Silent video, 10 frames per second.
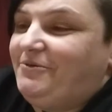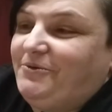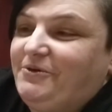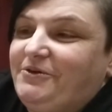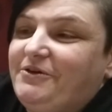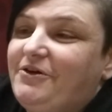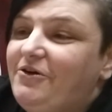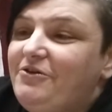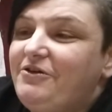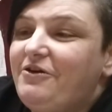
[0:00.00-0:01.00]
Oh,
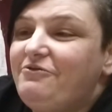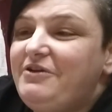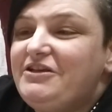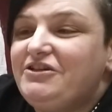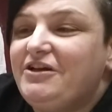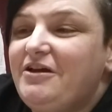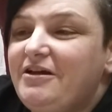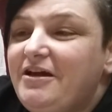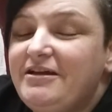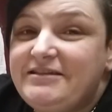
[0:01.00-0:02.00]
on reaching
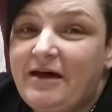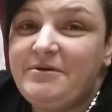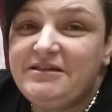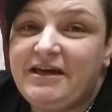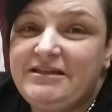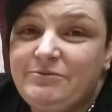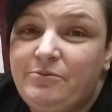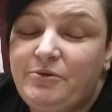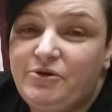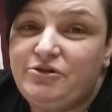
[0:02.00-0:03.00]
Tammy's the kind of
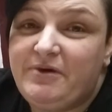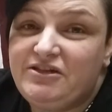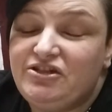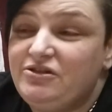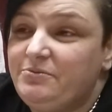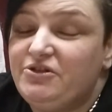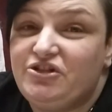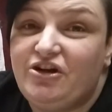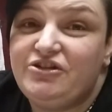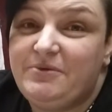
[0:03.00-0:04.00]
woman when she messages me,
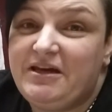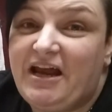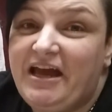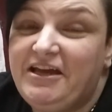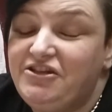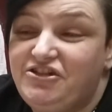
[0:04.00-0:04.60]
she hears me crying.